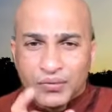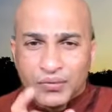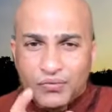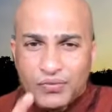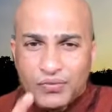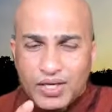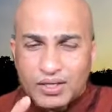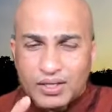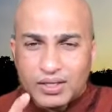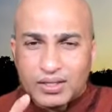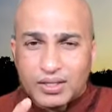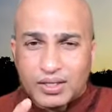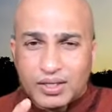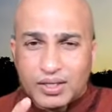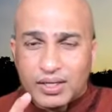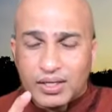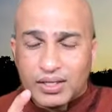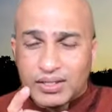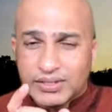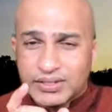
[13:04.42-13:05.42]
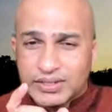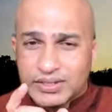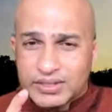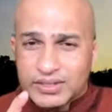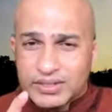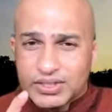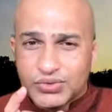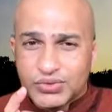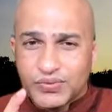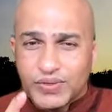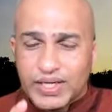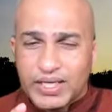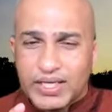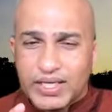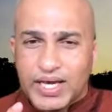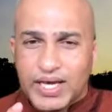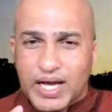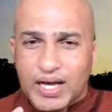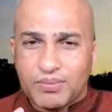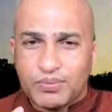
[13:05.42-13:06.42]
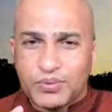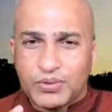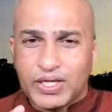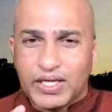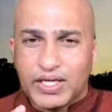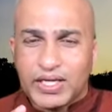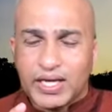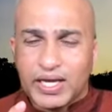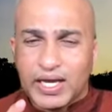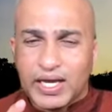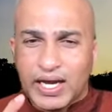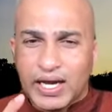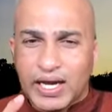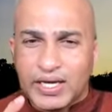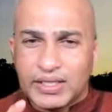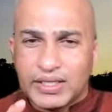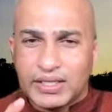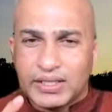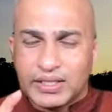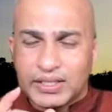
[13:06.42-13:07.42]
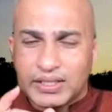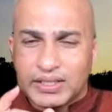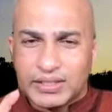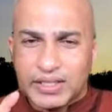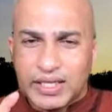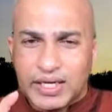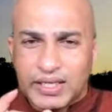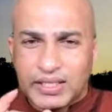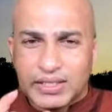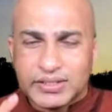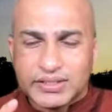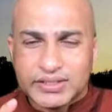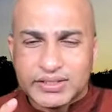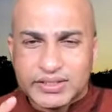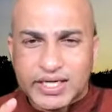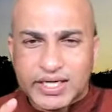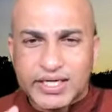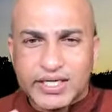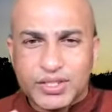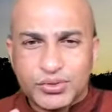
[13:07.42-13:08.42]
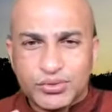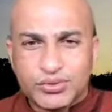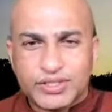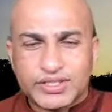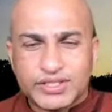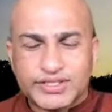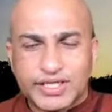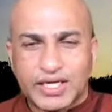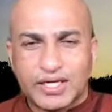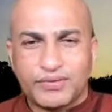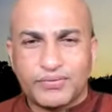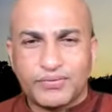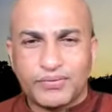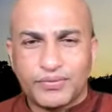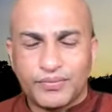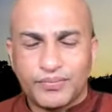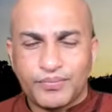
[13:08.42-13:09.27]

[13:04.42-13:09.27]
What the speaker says: we listen this very carefully and then study yourself.